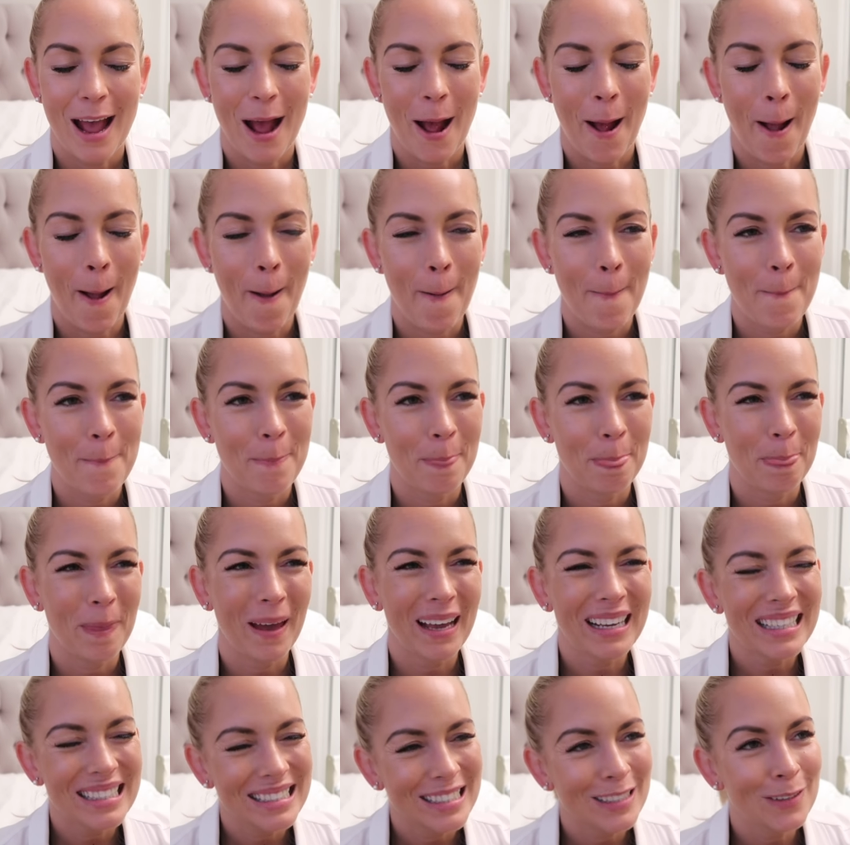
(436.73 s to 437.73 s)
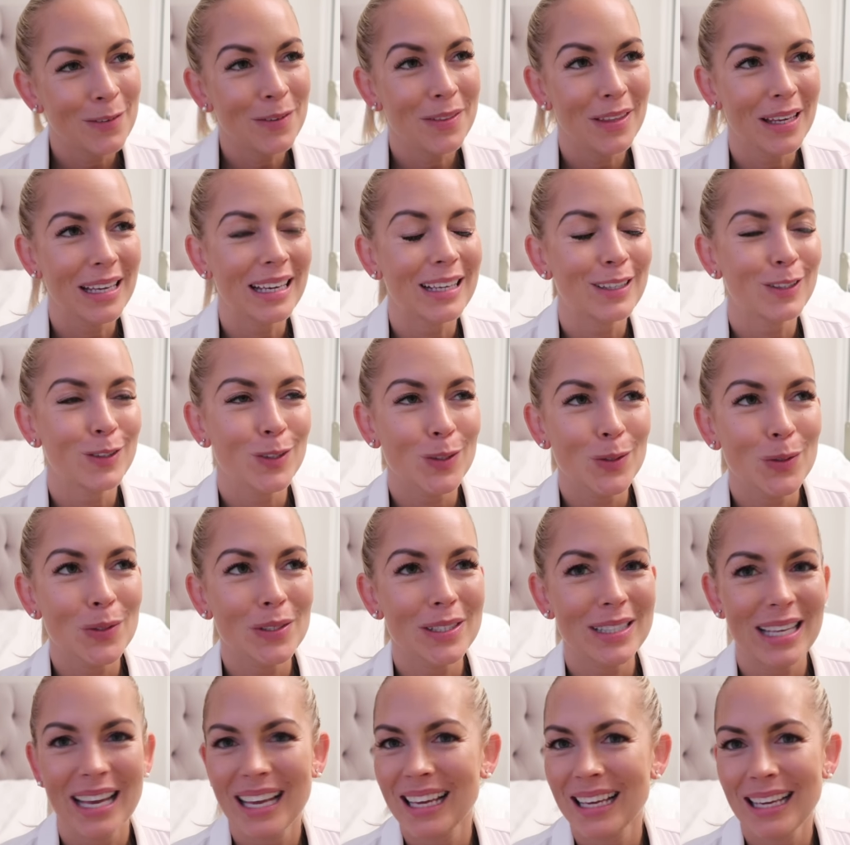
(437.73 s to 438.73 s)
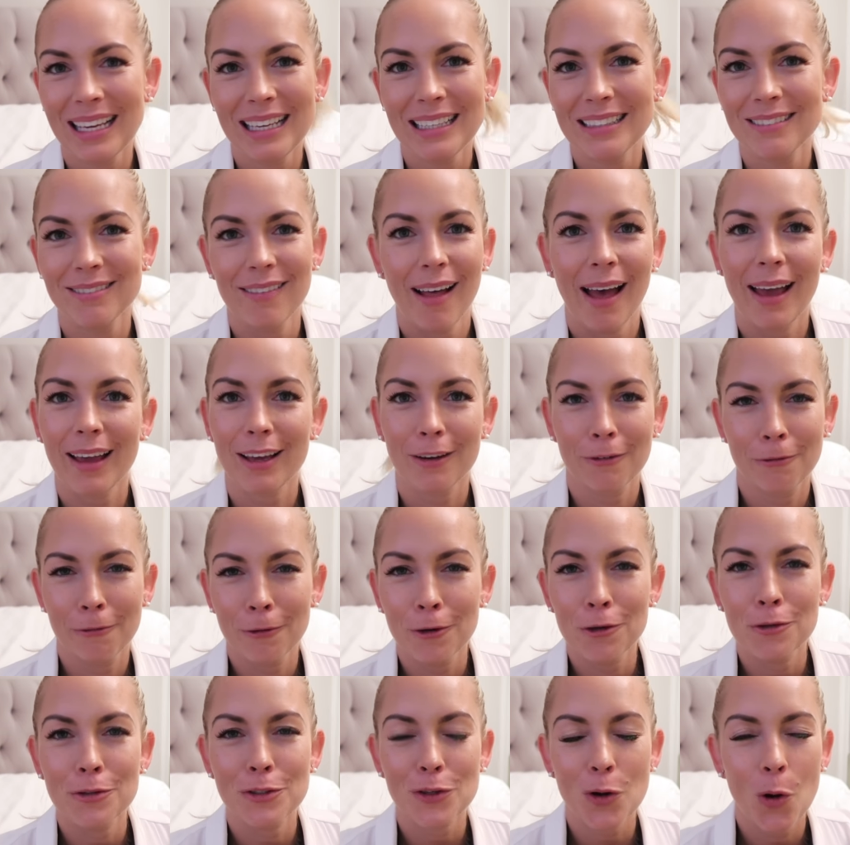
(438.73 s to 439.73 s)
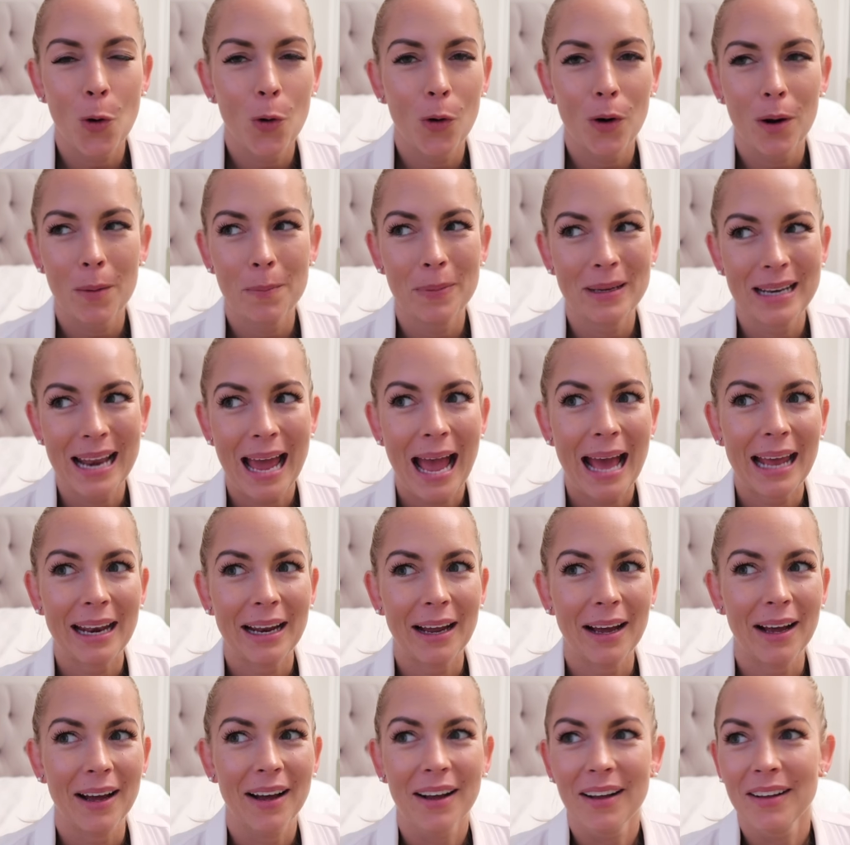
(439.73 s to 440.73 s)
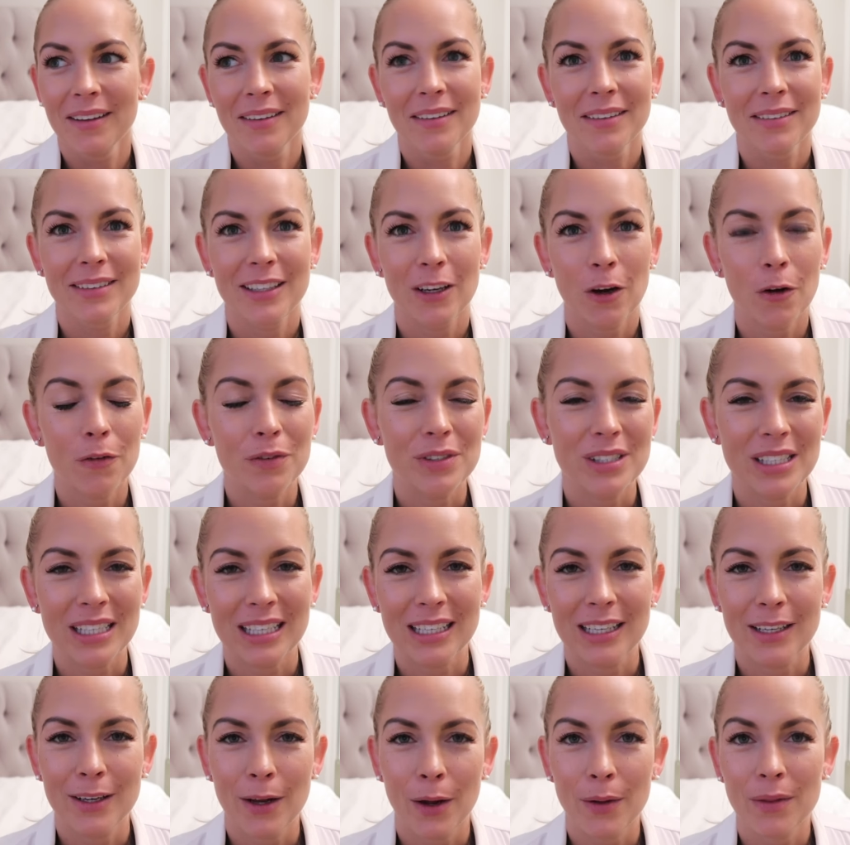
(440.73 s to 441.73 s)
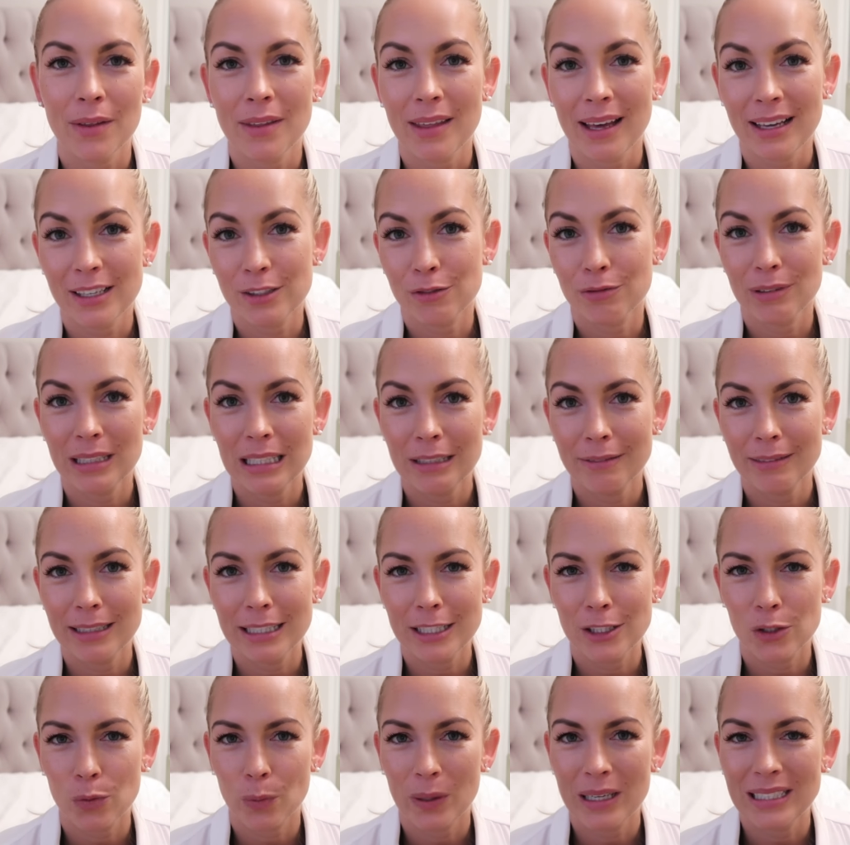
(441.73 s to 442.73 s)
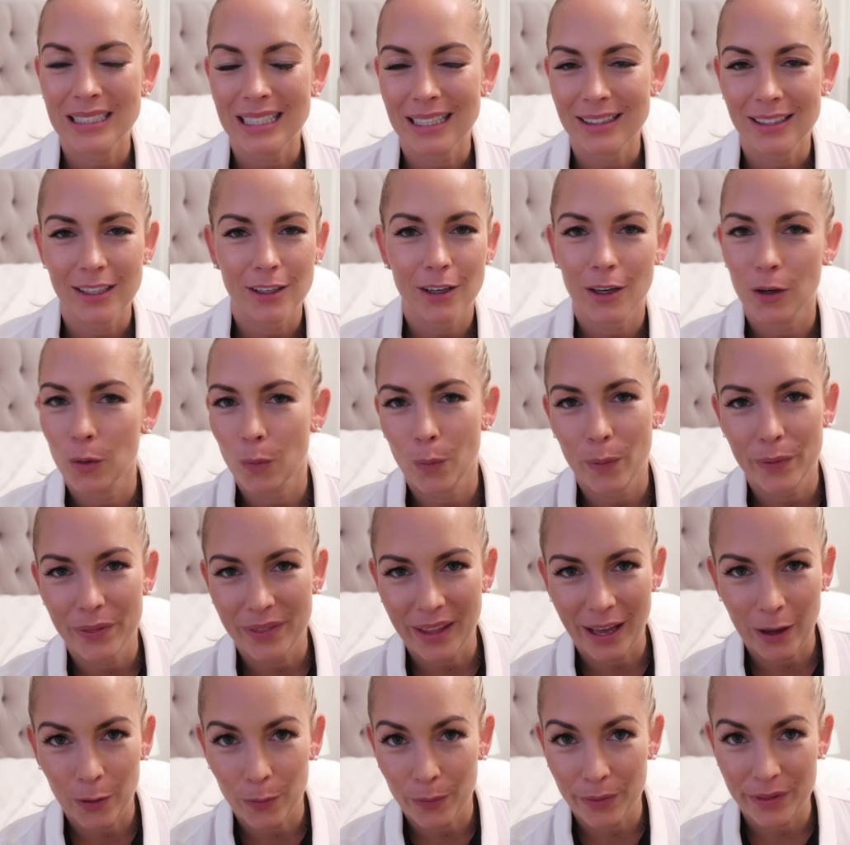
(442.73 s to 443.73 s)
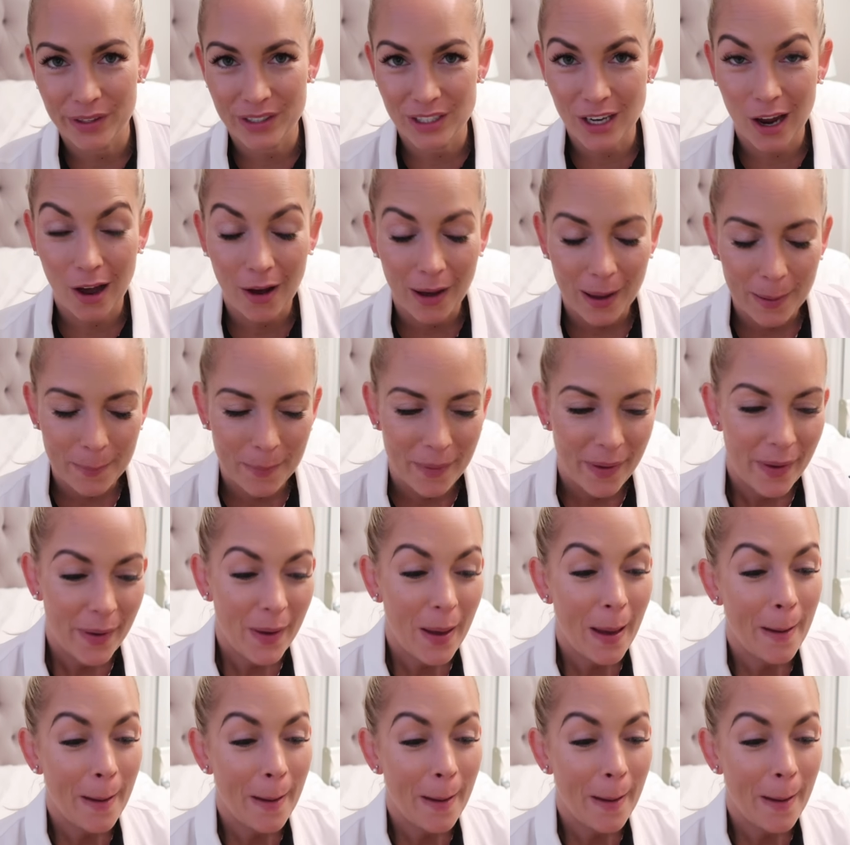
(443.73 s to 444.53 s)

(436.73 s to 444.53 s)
But I still think as soon as they eat like fruit or a banana, they're obviously gonna know that that is really, really sweet and they're gonna want that all the time.